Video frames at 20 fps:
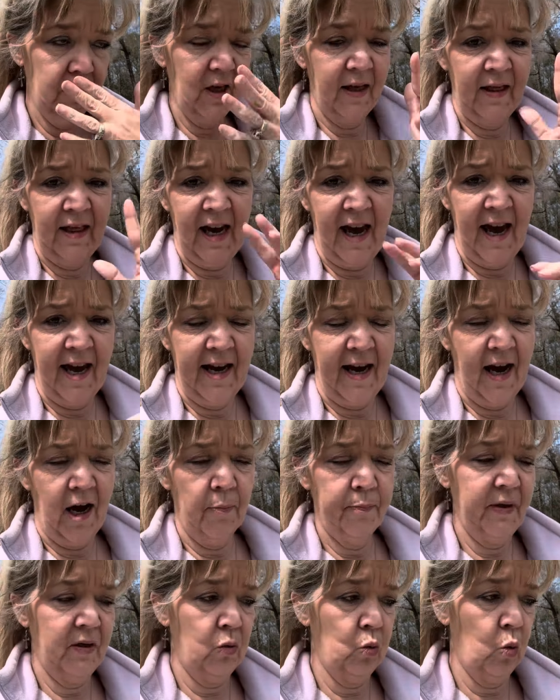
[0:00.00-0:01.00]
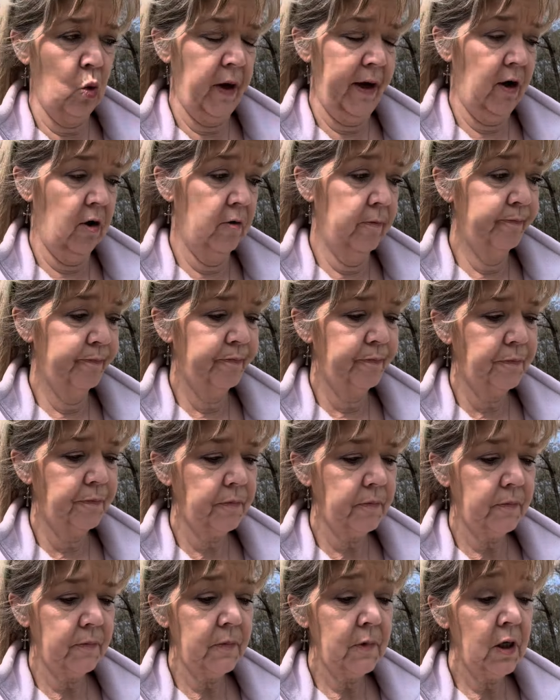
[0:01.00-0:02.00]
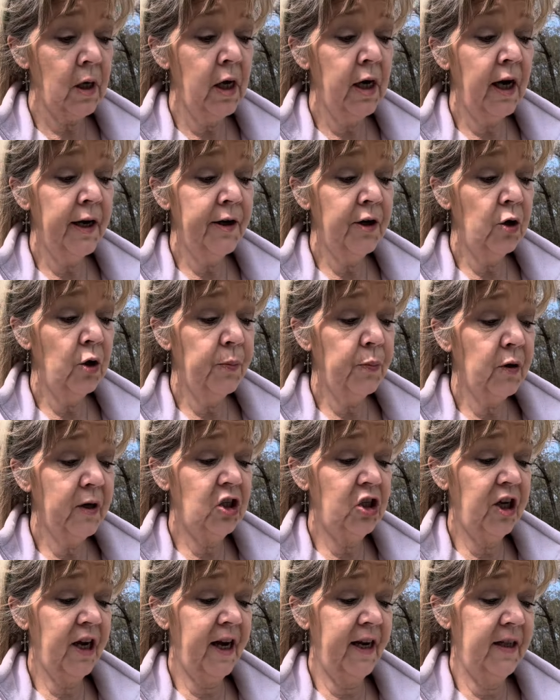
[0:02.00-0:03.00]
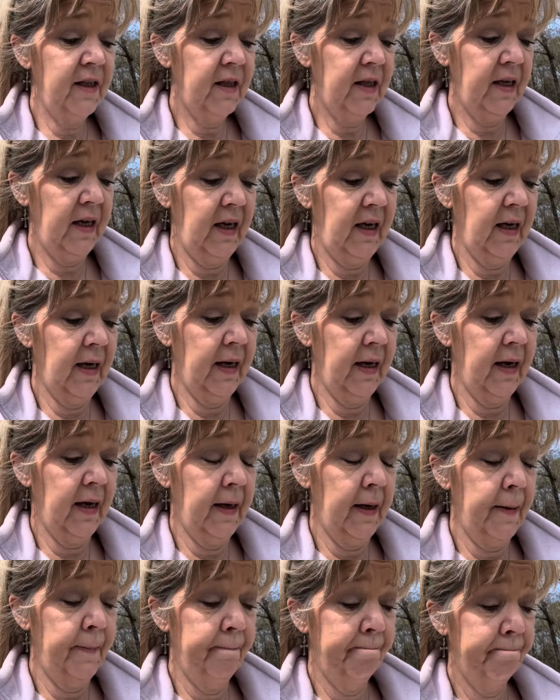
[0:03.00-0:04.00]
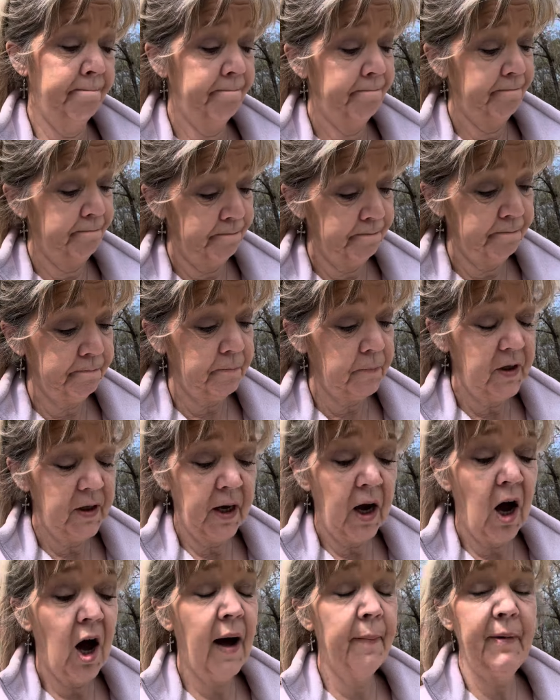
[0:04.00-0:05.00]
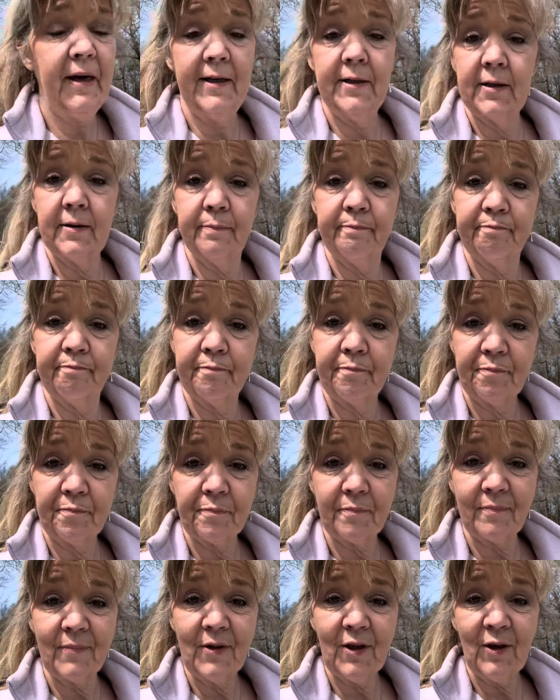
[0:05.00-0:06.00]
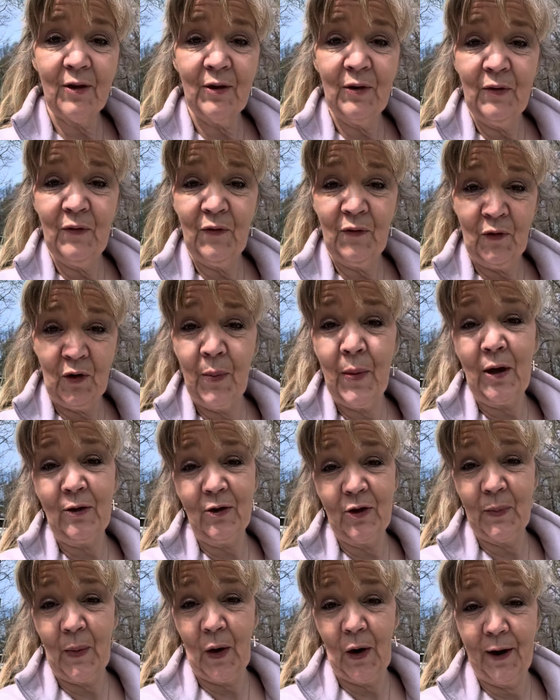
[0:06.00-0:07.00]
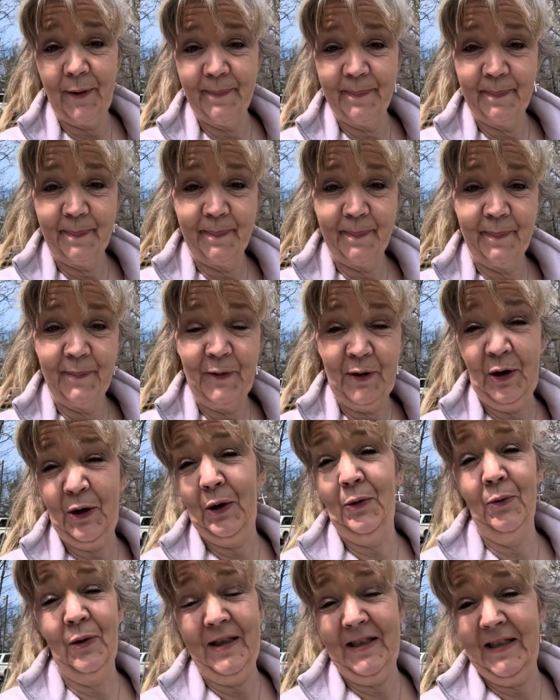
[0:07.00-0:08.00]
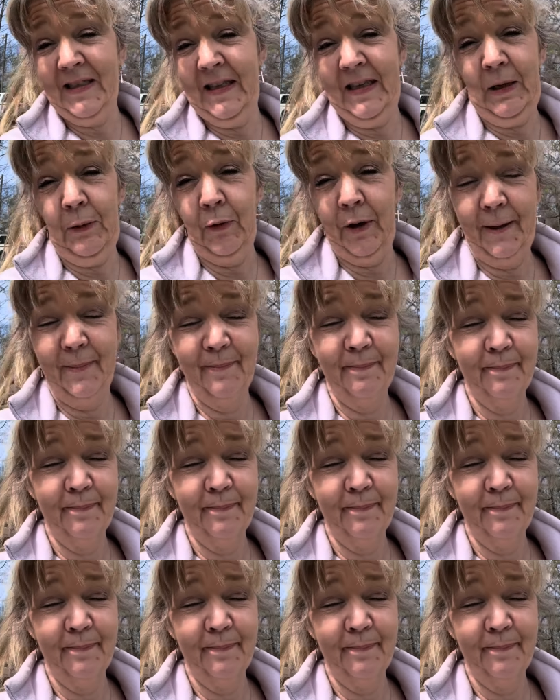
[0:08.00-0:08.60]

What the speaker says: that app as well, and I do appreciate the comments, for the most part, the good ones anyway.